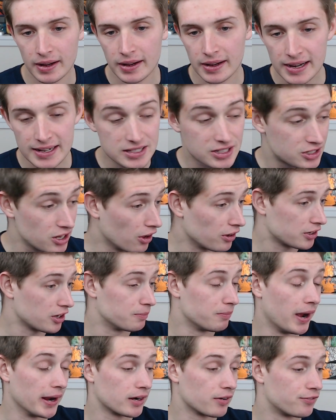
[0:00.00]
it's still a good
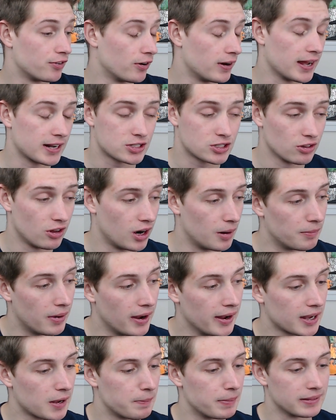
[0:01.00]
microphone, XLR
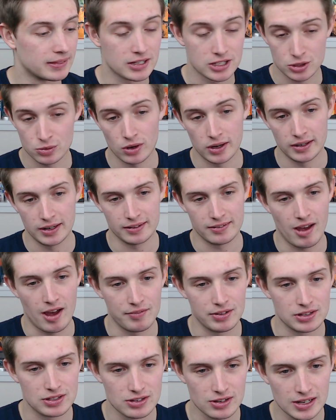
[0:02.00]
mic, but this one is
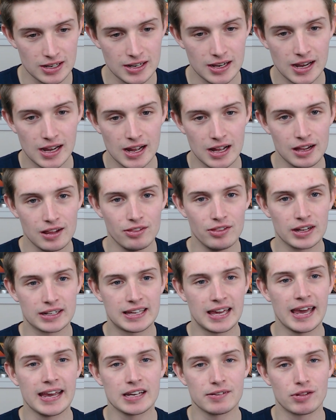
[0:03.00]
obviously the
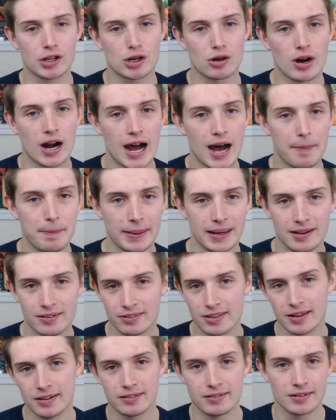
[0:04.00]
king of the crop, as
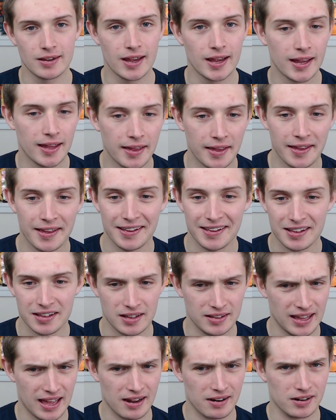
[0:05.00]
they say.
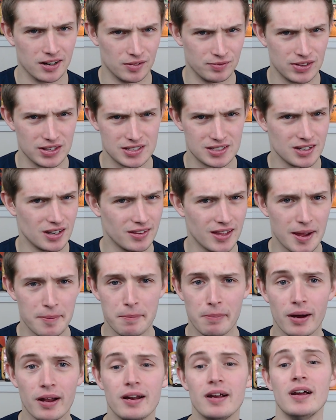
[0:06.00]
I don't know if they say that,
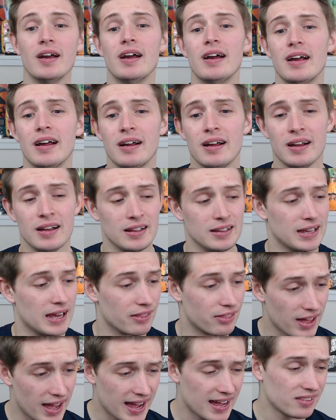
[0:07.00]
but yeah,
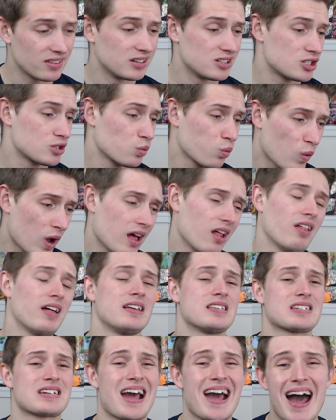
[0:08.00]
that as well
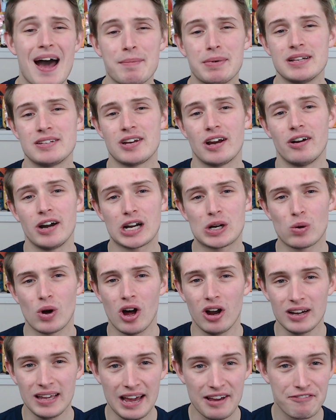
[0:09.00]
as commentary
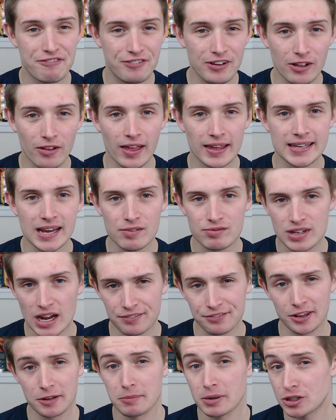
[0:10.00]
quality. I feel like I've
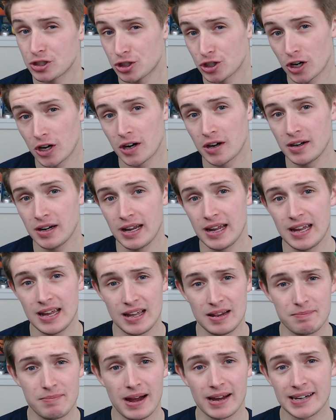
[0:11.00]
definitely matured
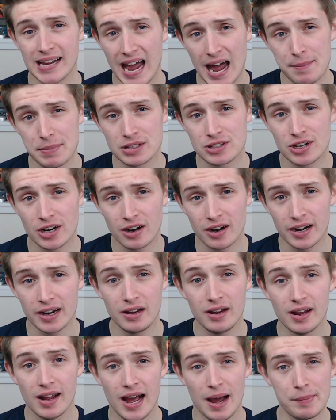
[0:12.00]
in my commentary.
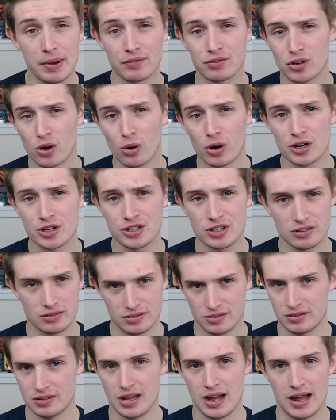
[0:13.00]
I mean, of course,
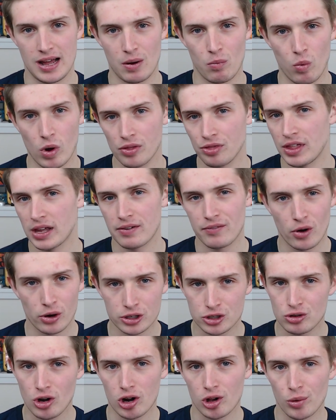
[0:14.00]
one thing I've always
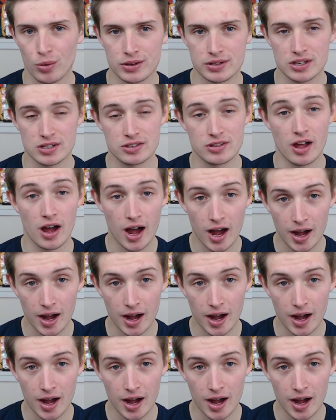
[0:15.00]
struggled with is the